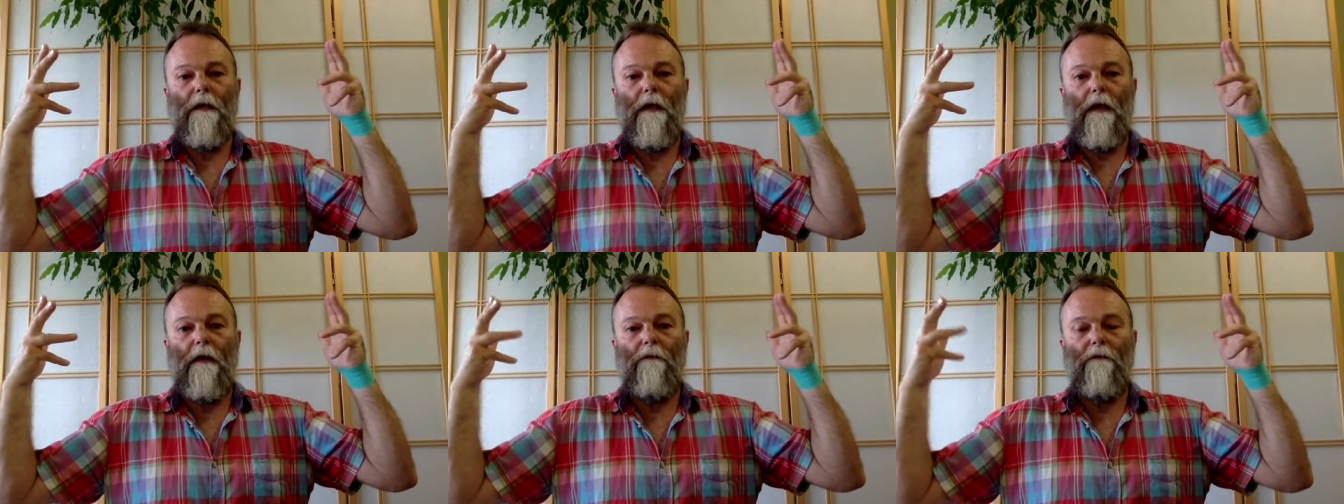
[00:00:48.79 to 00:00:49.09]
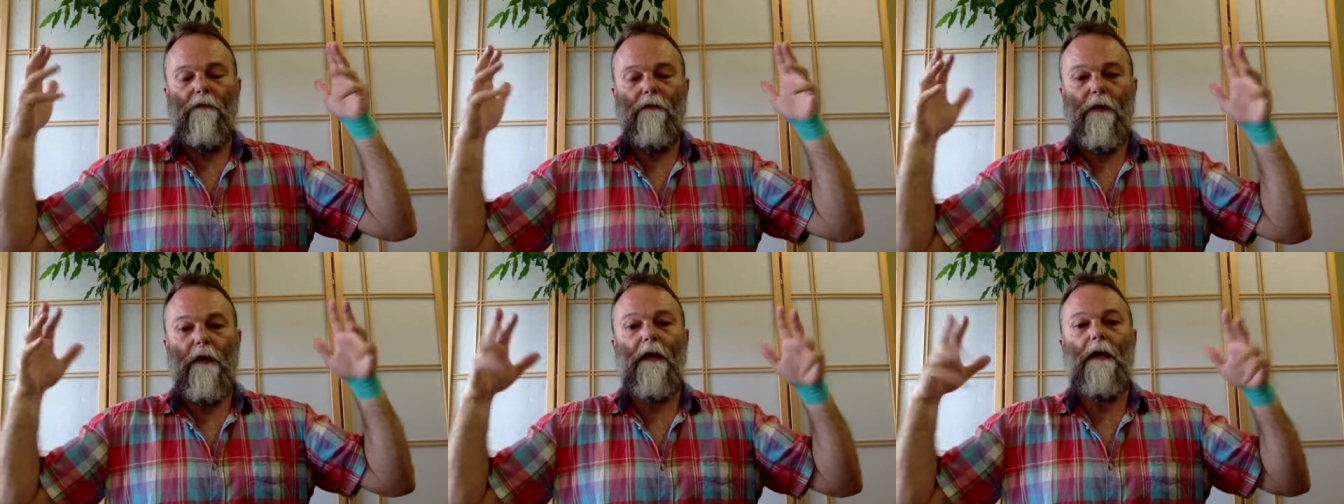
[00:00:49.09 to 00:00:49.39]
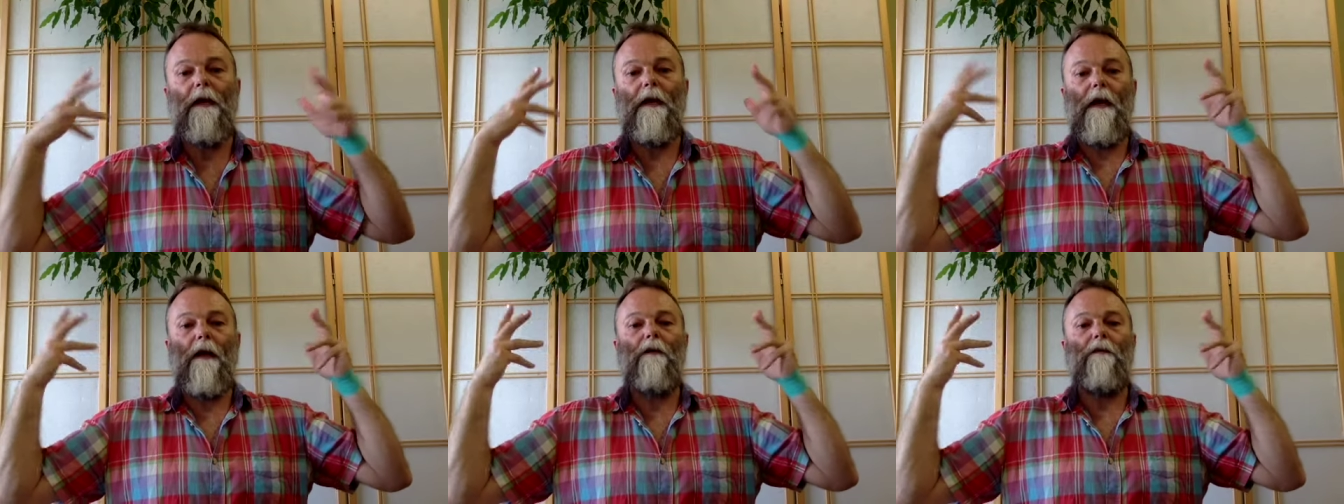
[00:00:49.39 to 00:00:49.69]
and
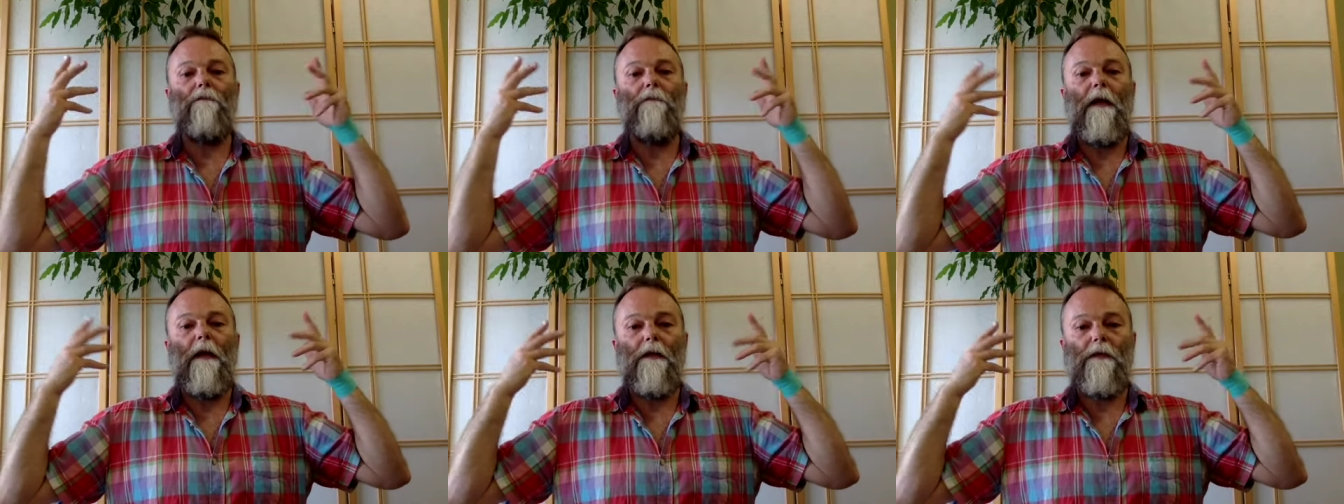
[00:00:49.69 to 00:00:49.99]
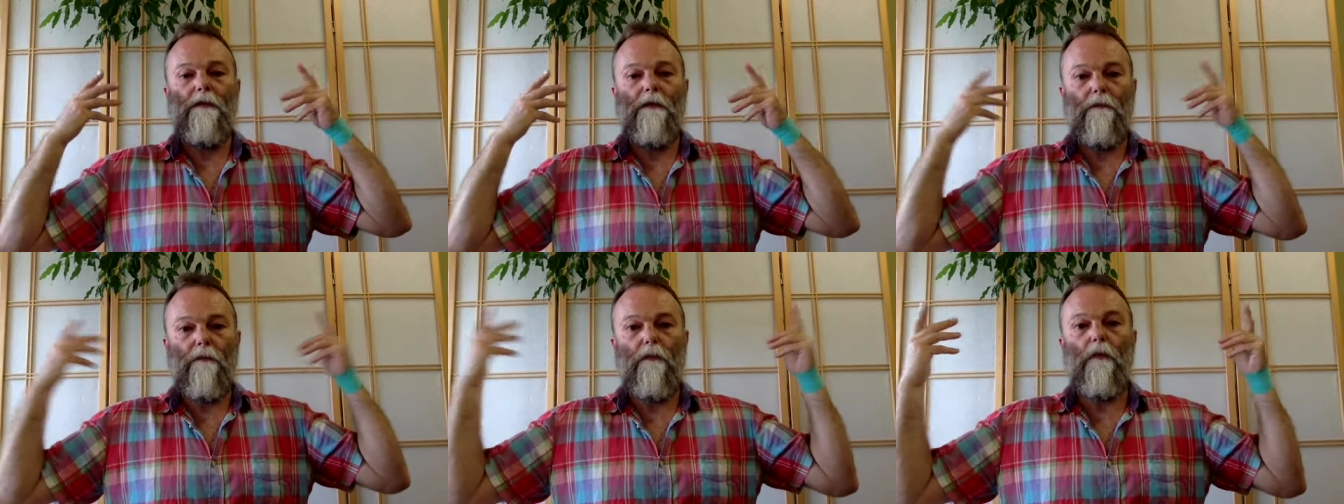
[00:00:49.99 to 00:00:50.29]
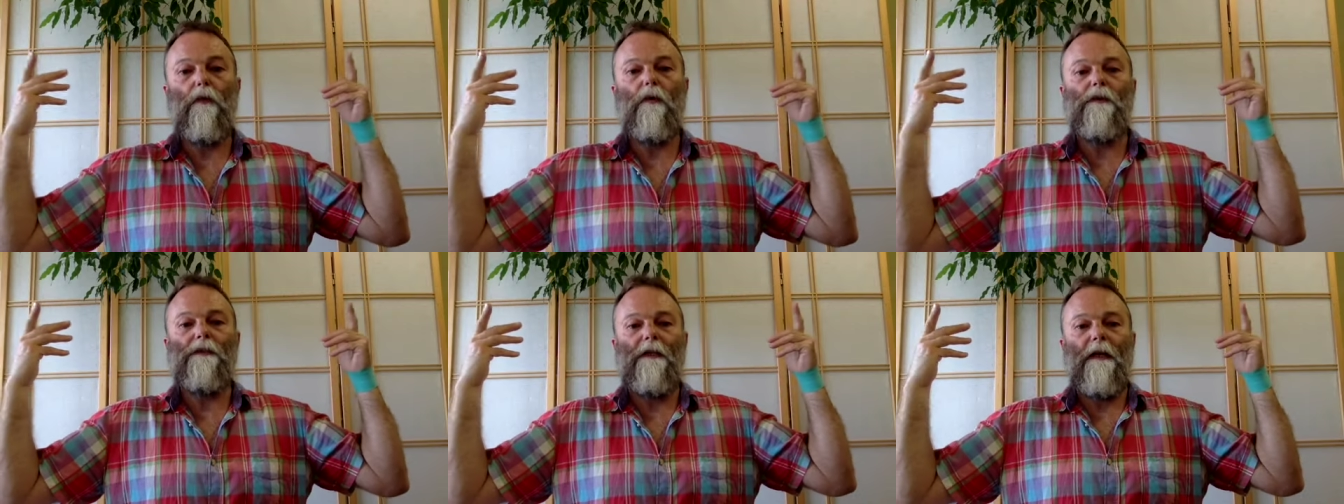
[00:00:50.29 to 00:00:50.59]
freaking out makes you
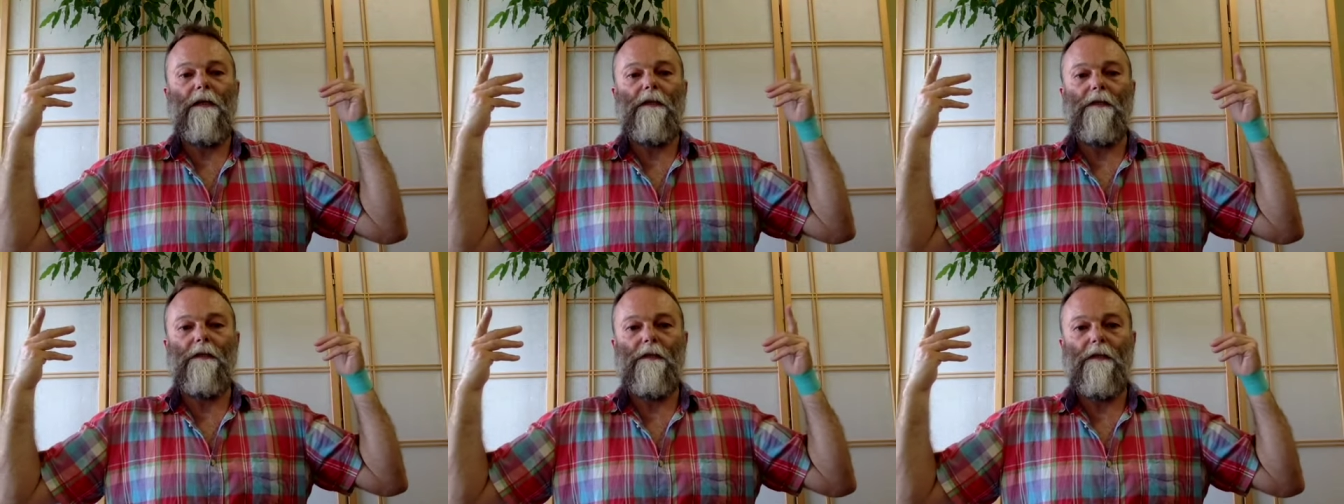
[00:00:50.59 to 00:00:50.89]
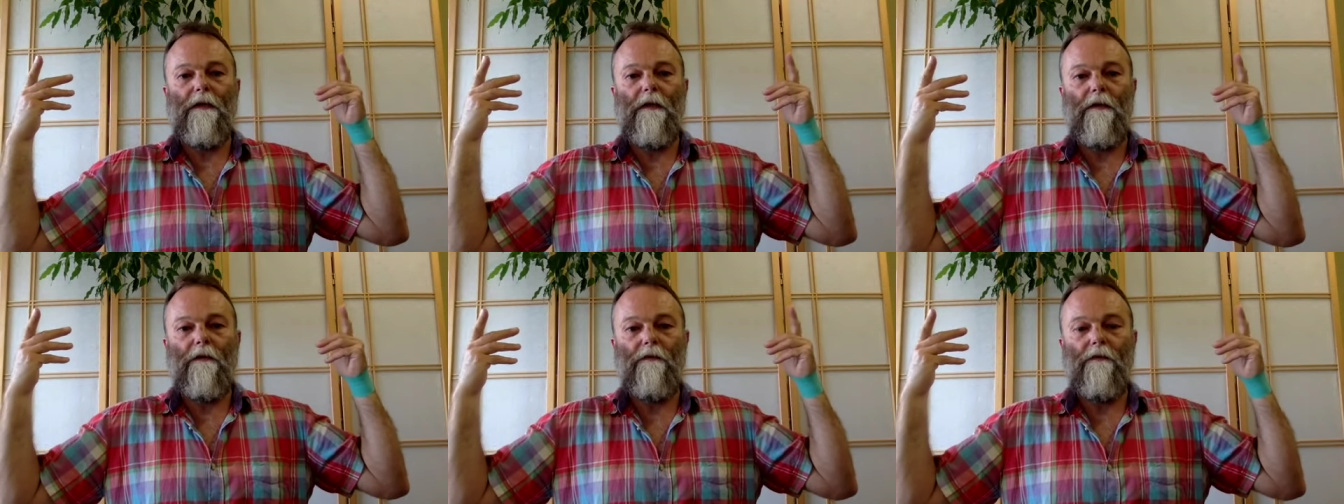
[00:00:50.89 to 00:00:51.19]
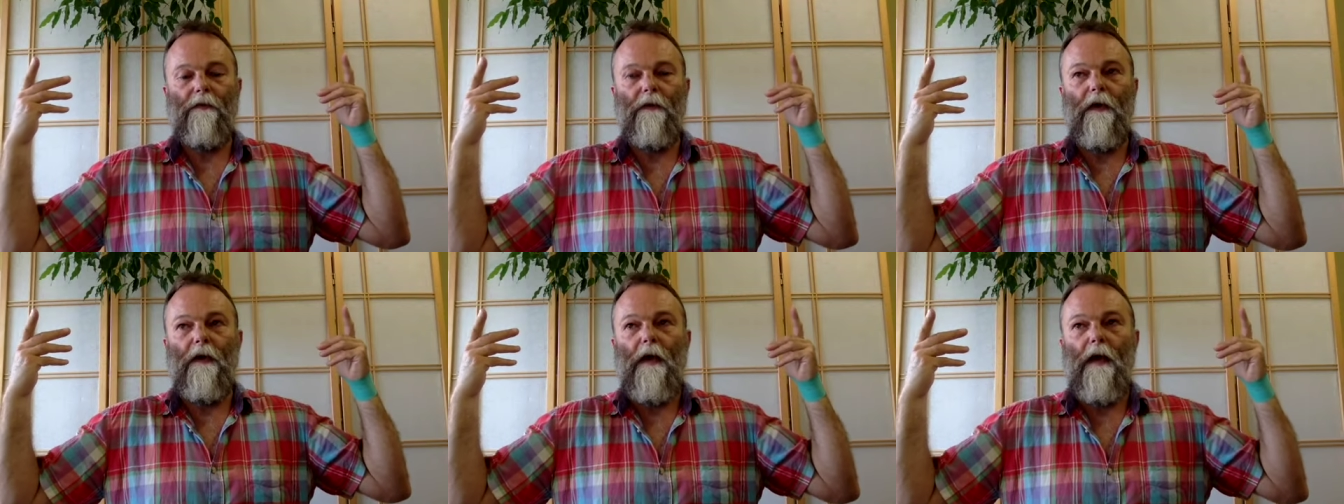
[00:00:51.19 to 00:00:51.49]
more sensitive,